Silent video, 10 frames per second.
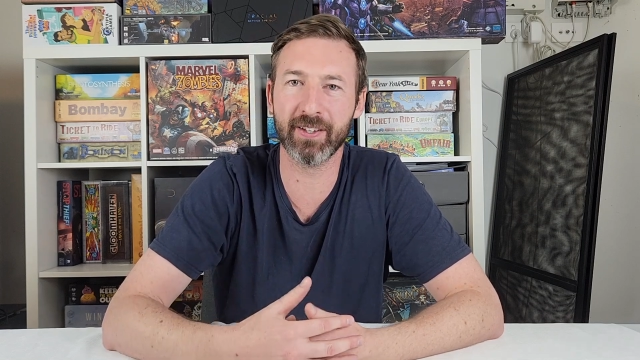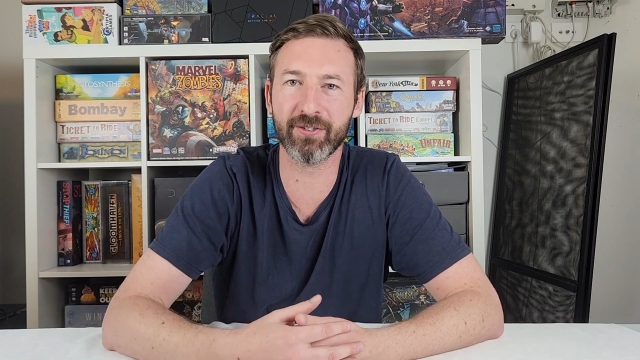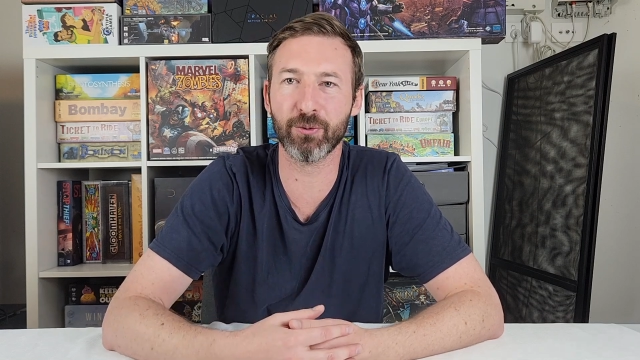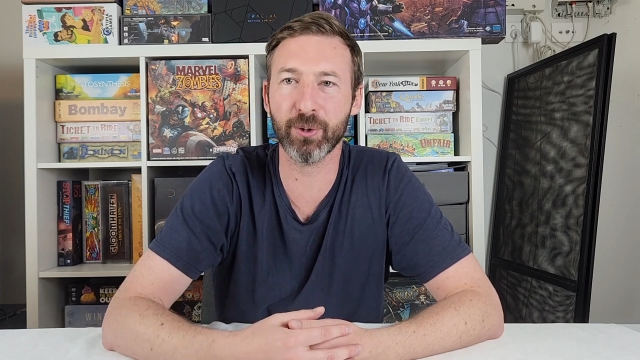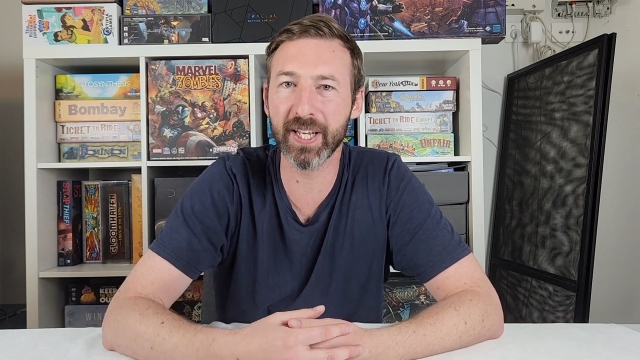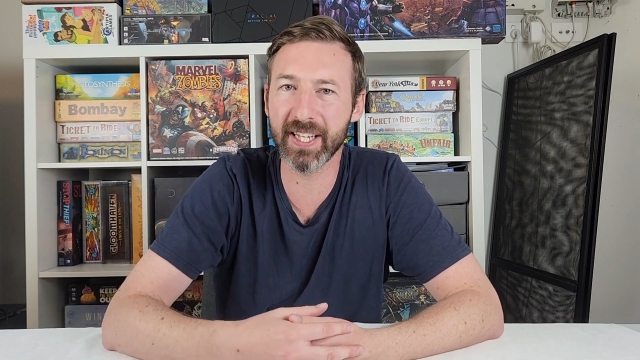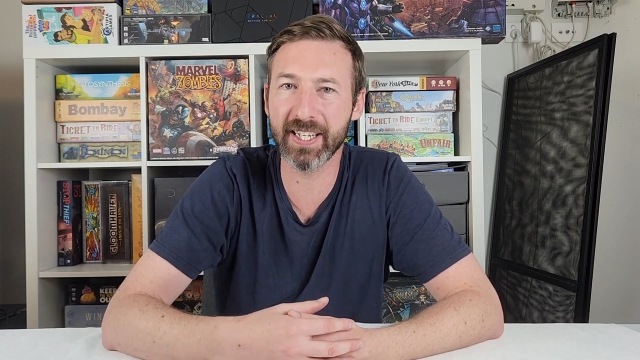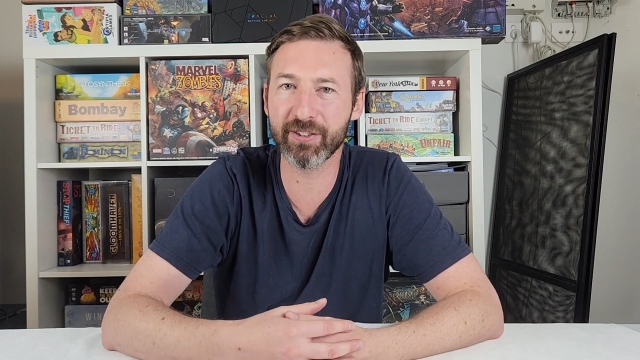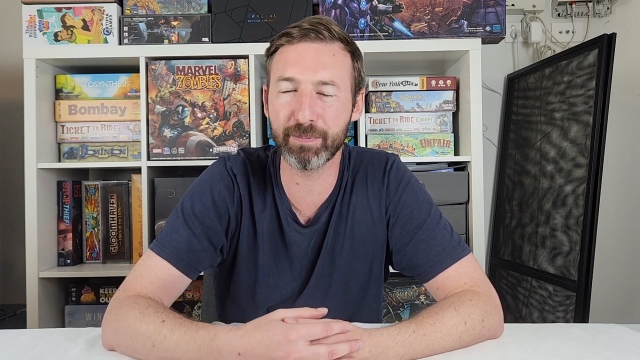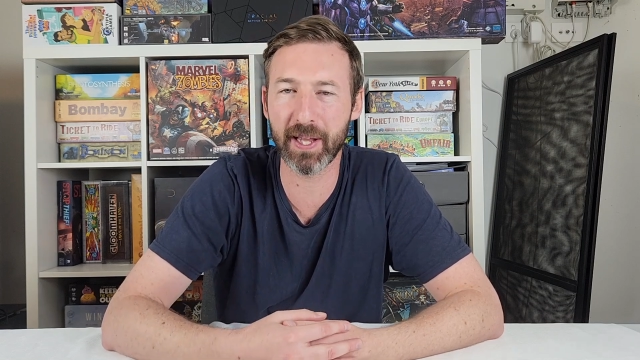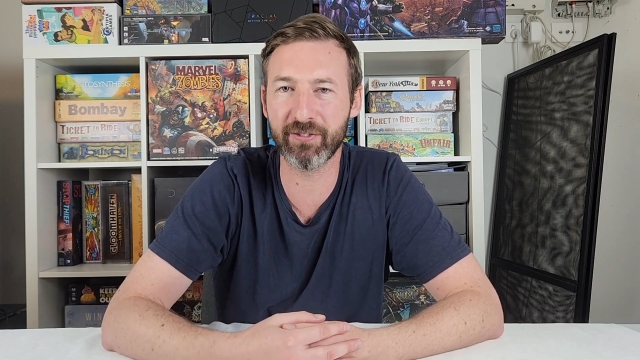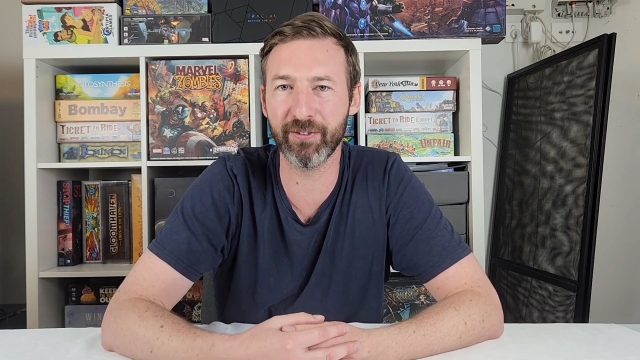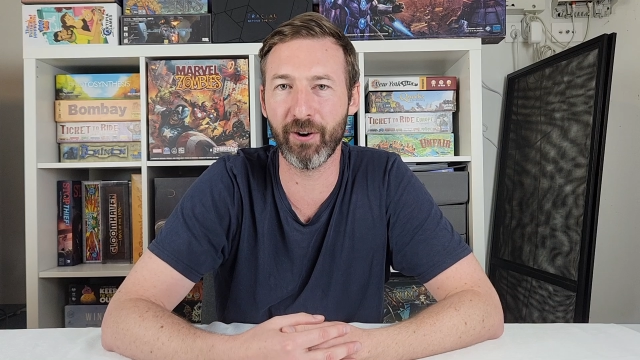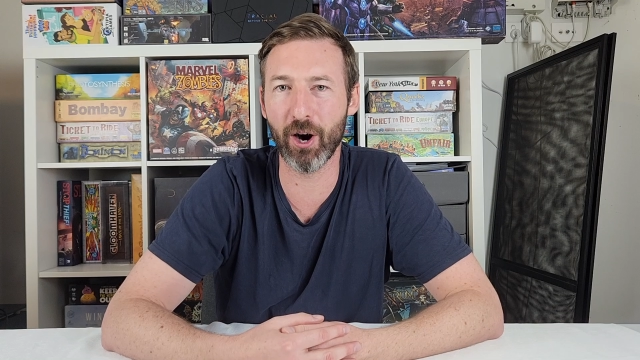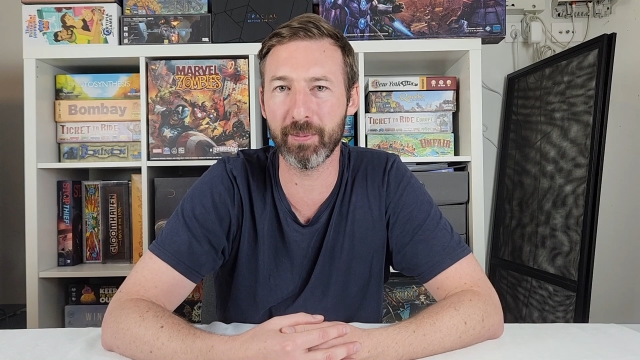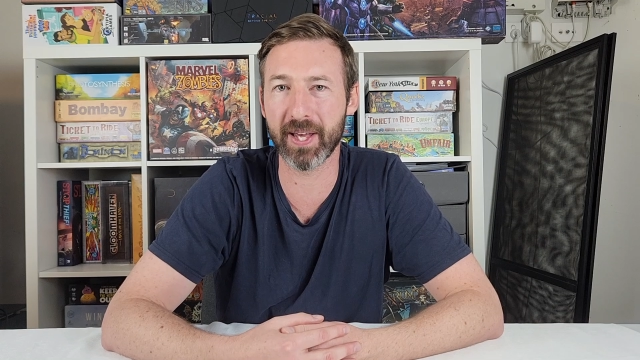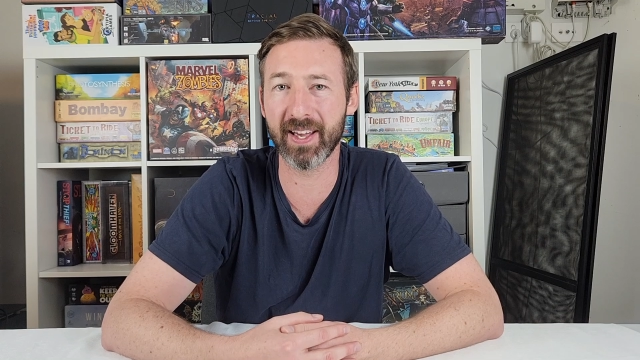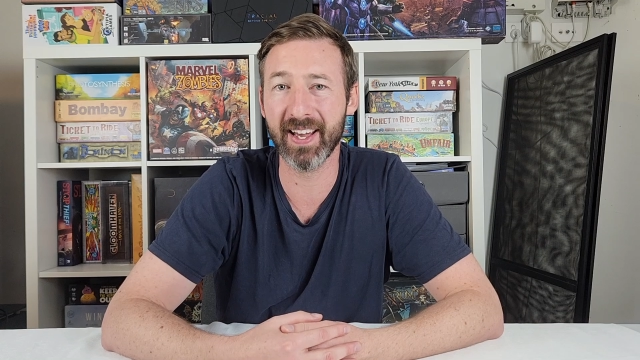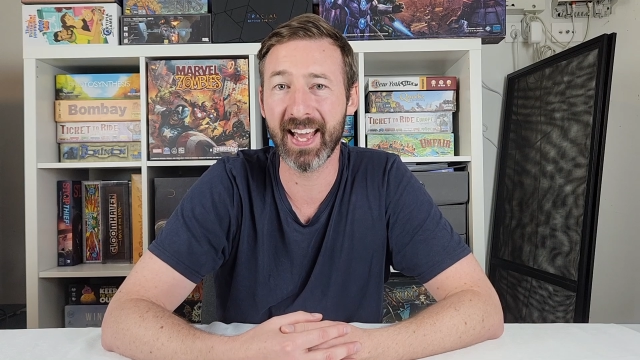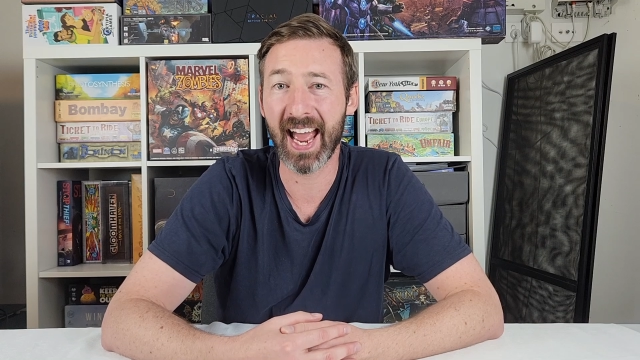is a really expensive
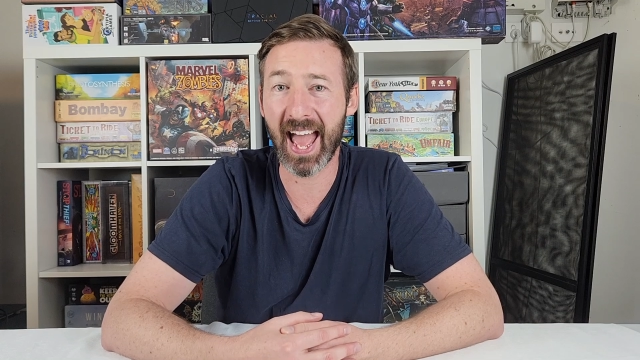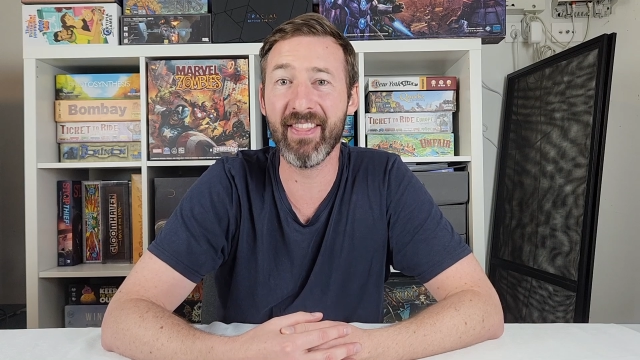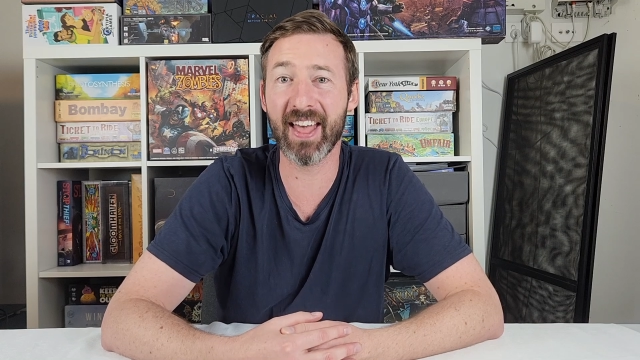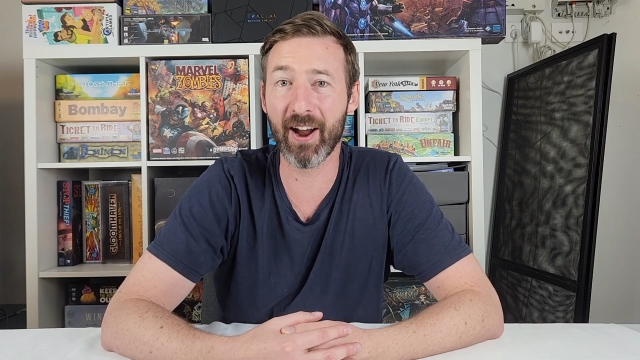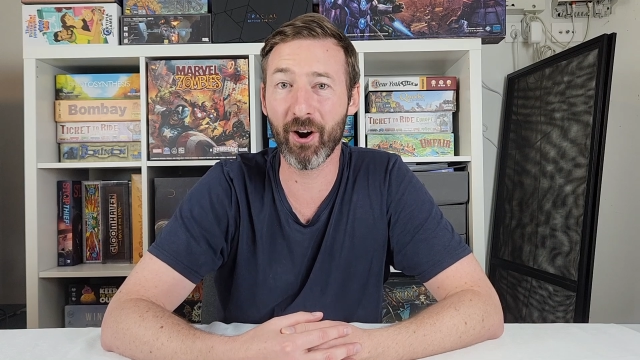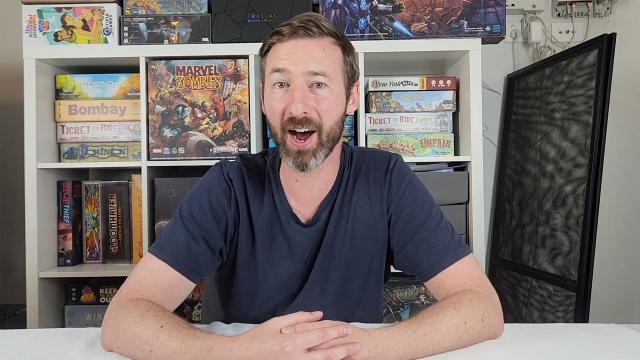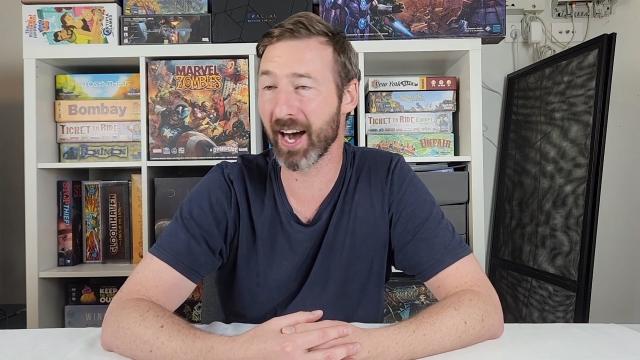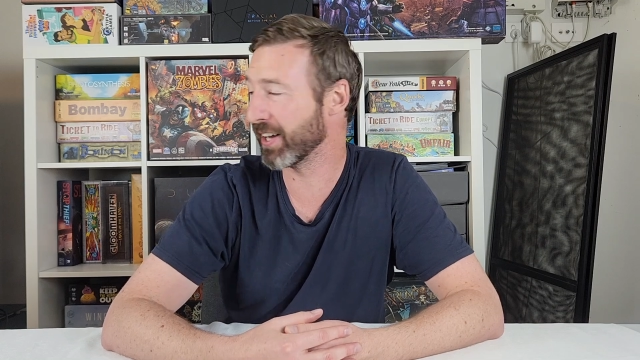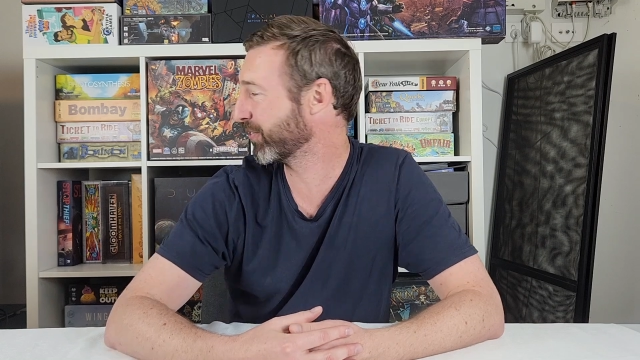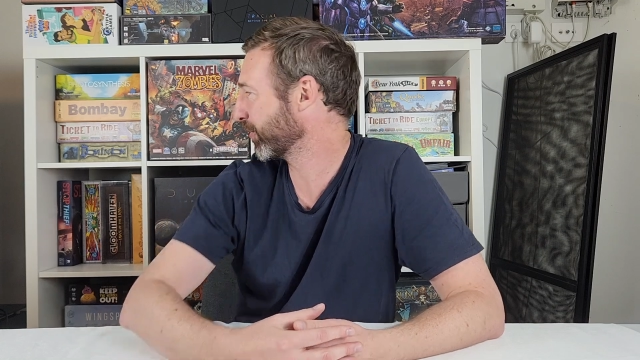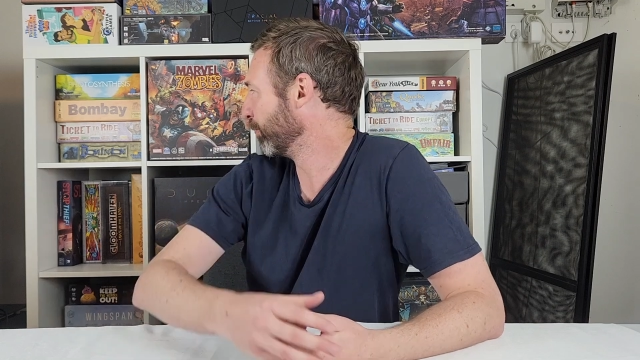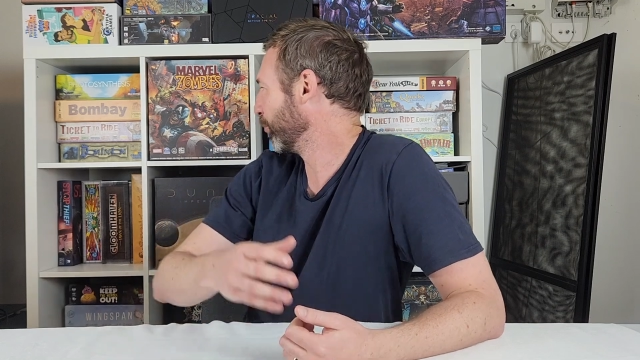hobby. And there are some